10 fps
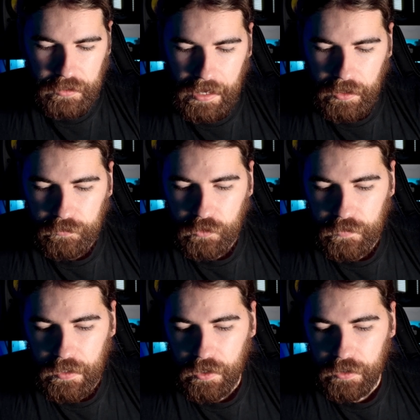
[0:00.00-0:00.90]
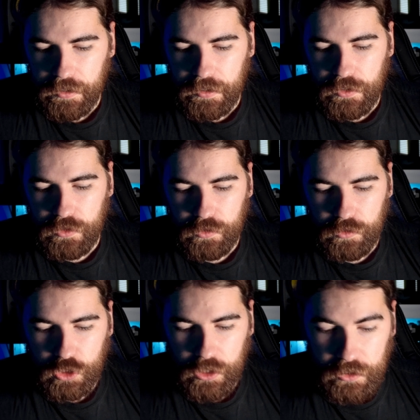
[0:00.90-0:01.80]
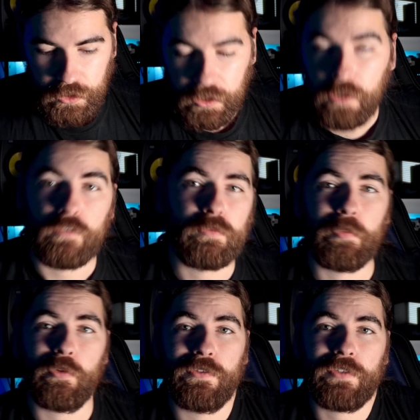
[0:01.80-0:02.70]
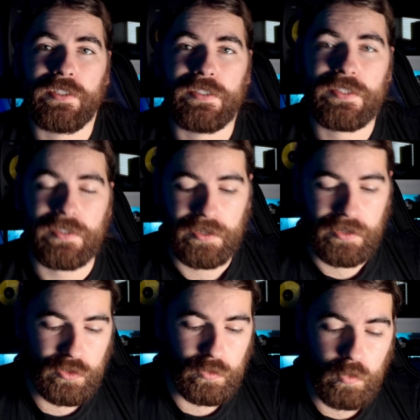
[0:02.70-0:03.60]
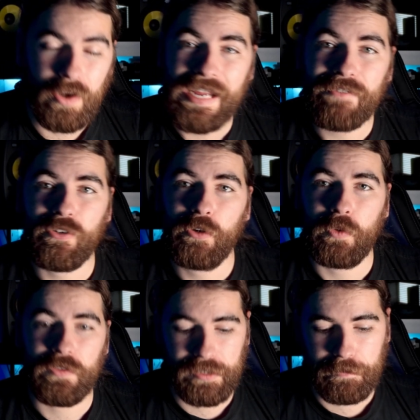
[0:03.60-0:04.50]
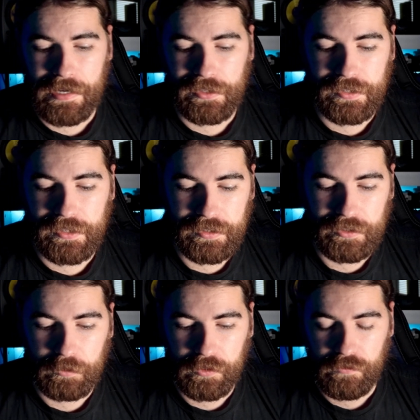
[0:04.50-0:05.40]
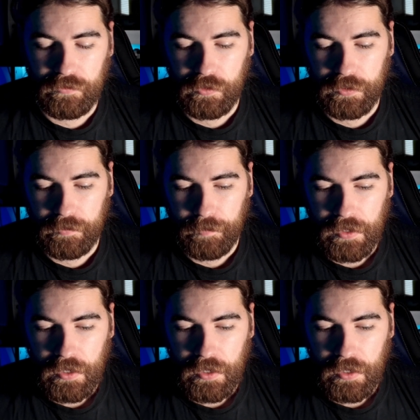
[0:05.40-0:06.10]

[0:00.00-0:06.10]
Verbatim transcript: now that I've got that, I need to change the color of my briefcase uh, to whatever I want to match the scene I'm going for here.